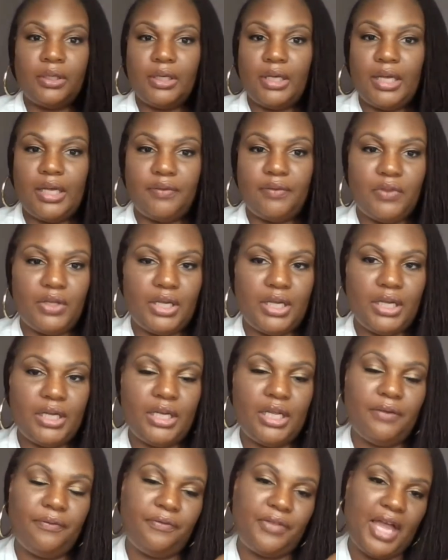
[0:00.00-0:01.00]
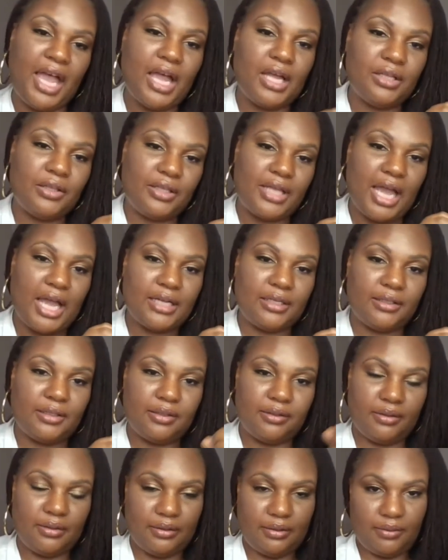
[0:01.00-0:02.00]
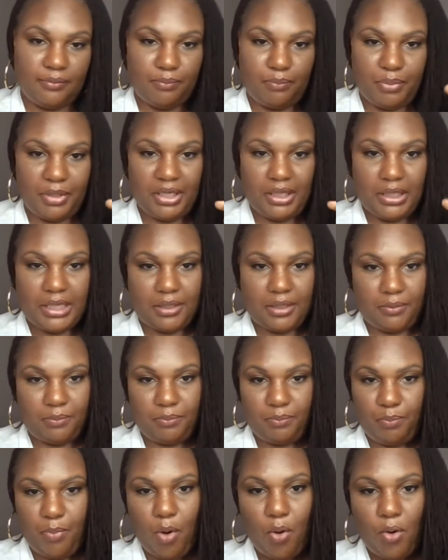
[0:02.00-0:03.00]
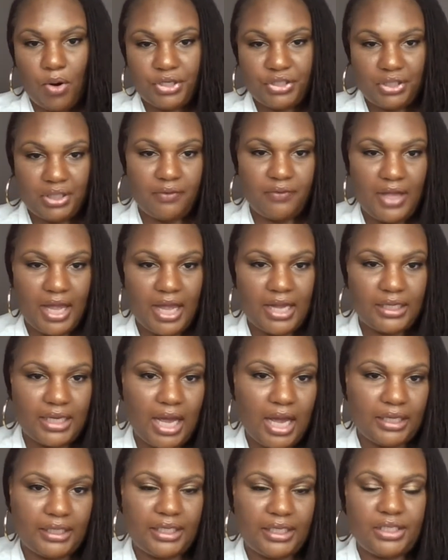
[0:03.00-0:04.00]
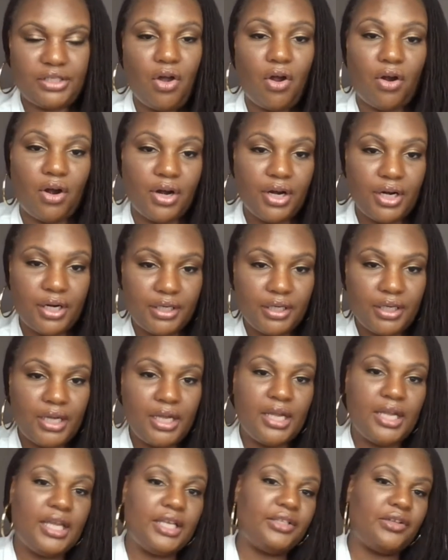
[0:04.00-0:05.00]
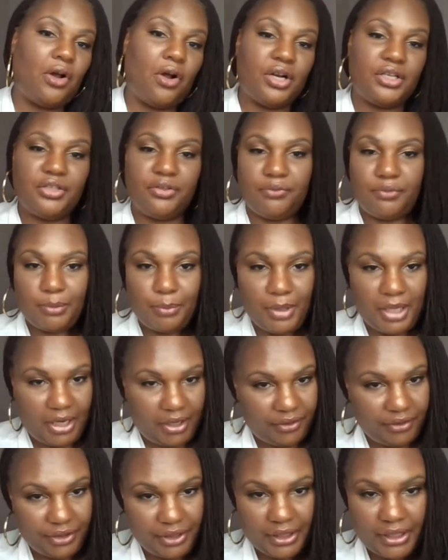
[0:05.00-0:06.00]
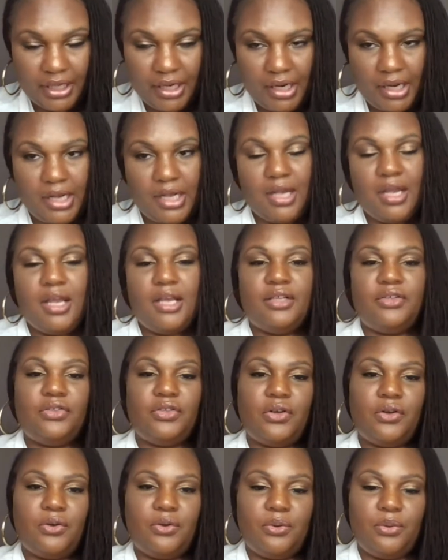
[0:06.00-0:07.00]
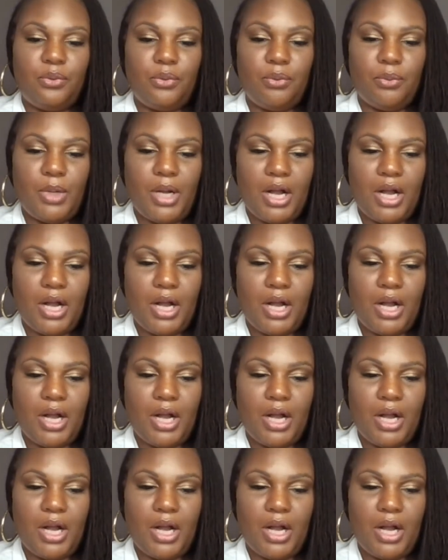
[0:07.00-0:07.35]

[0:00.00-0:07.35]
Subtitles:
then if that big portion of that lock gets hard, it's hard to repair it. So